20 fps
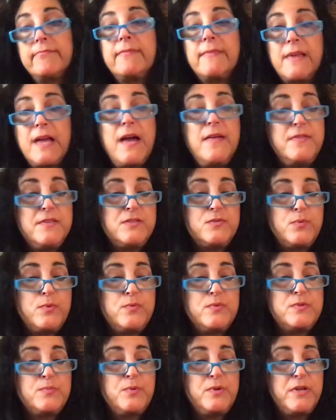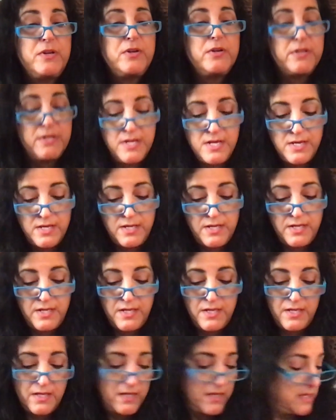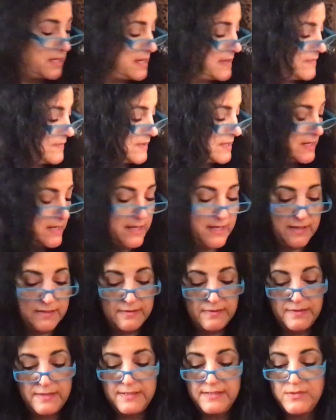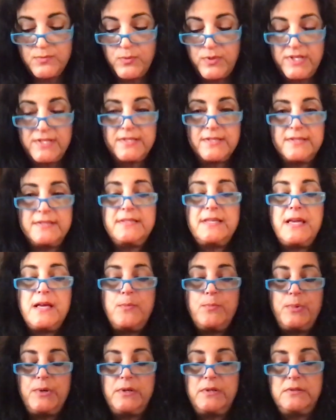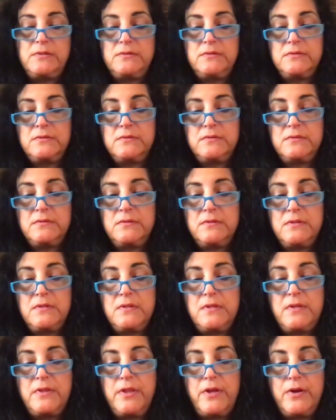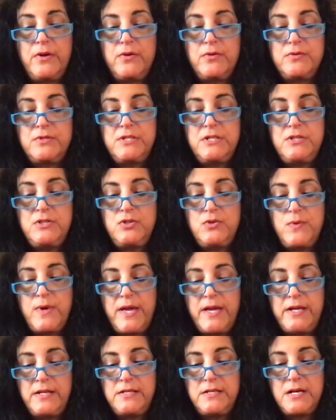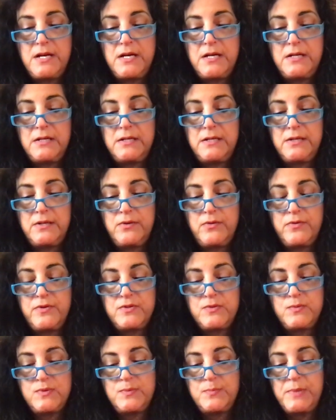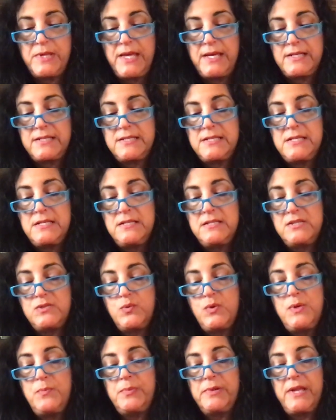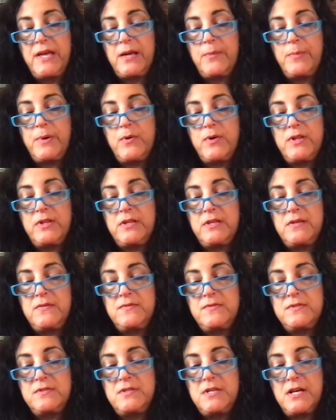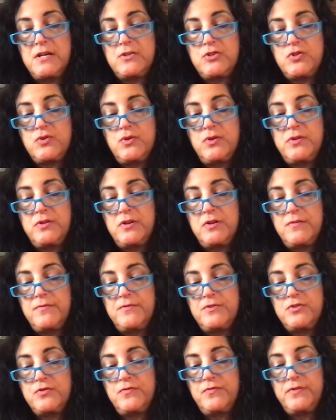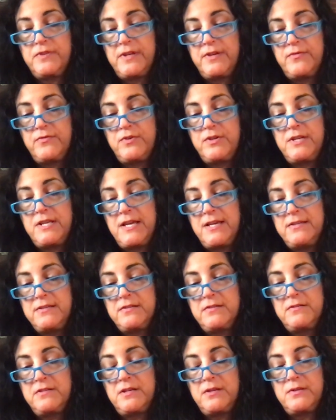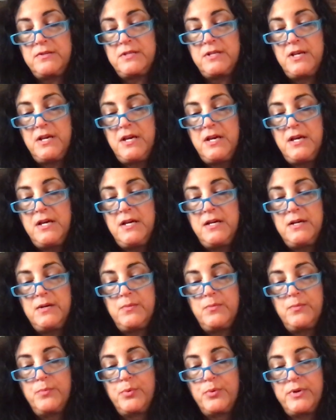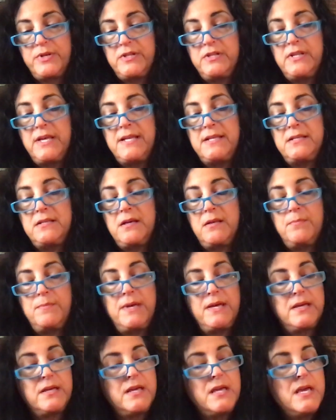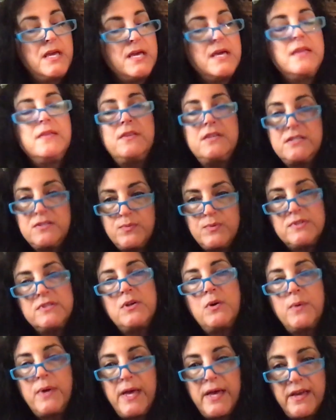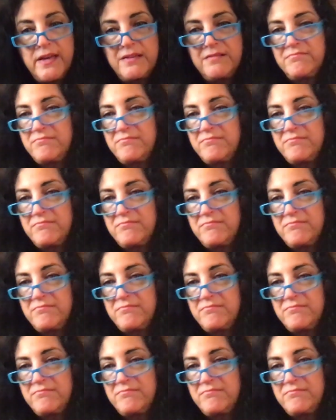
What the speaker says: And this one was pretty good. And then I got this one as a sample. Their T2 eggnog. This was black tea, sweet blackberry leaves, natural and artificial flavoring, hazelnut, brittle, and nutmeg. This was okay,